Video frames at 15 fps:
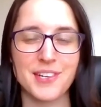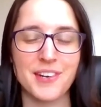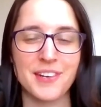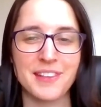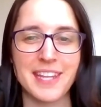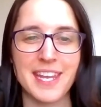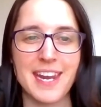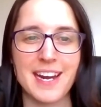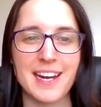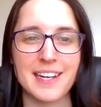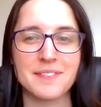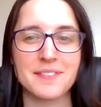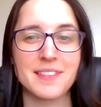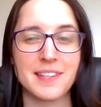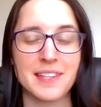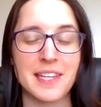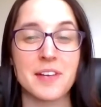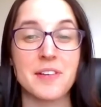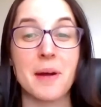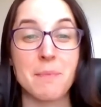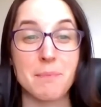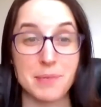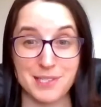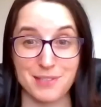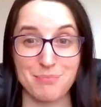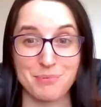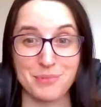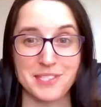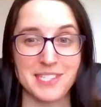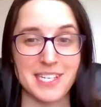on their, their numbers of
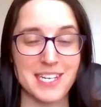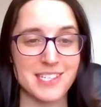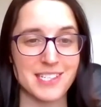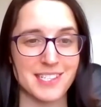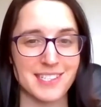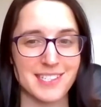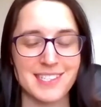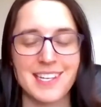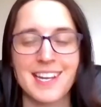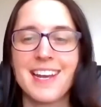procedures.